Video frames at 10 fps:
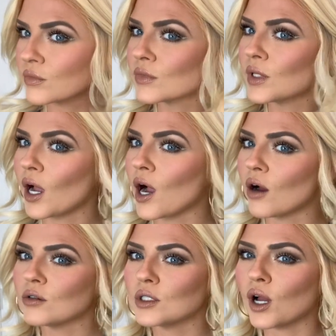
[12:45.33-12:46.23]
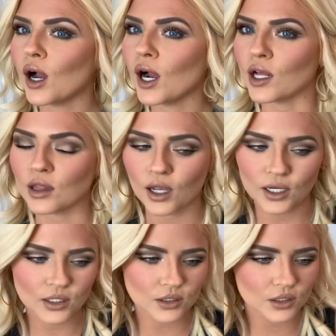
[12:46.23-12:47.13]
Now to
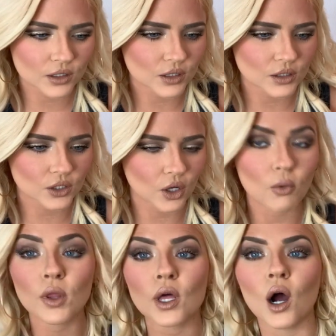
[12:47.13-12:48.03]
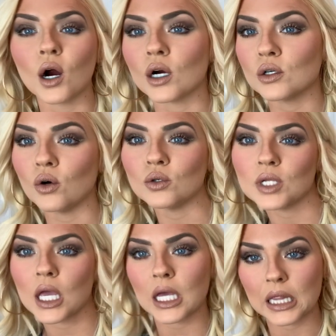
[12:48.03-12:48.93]
highlight, to go with our gold
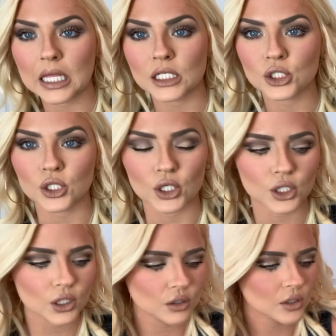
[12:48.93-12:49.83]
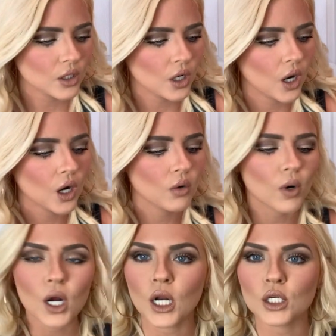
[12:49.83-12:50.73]
glitter, we're
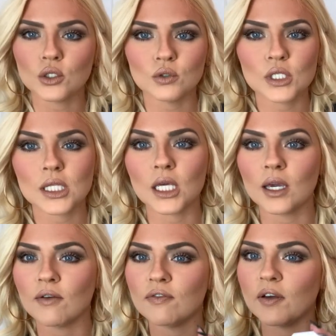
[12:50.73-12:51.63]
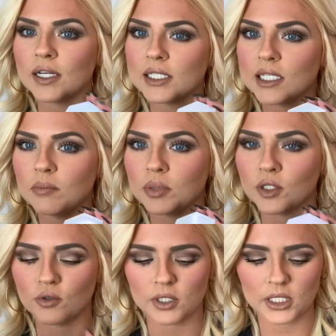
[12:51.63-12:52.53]
gonna use the Fenty
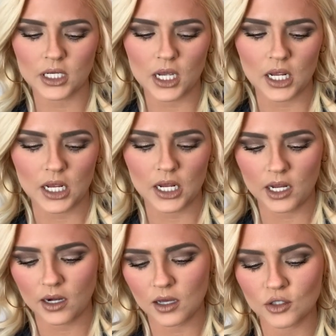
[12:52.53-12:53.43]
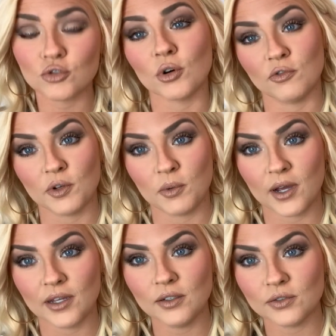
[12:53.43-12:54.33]
Beauty in Trophy
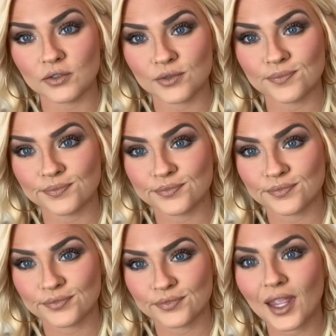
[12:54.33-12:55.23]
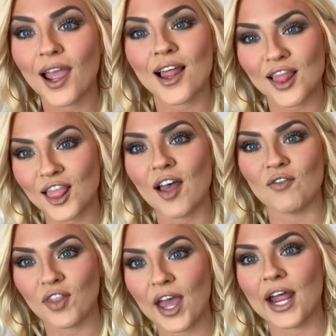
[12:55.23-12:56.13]
Wife. Love
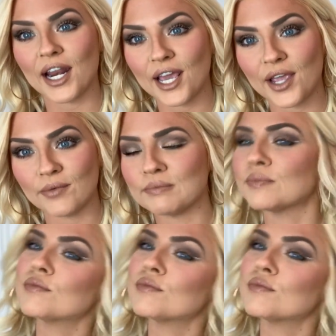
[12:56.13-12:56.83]
that name.